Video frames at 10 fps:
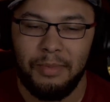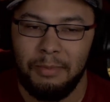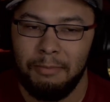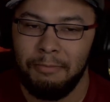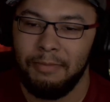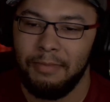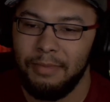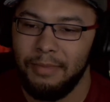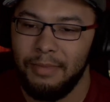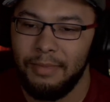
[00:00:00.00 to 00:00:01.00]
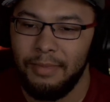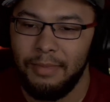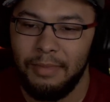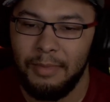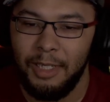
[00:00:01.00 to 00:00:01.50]
person gone.
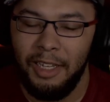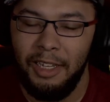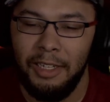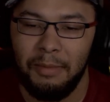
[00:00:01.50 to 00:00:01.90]
Again.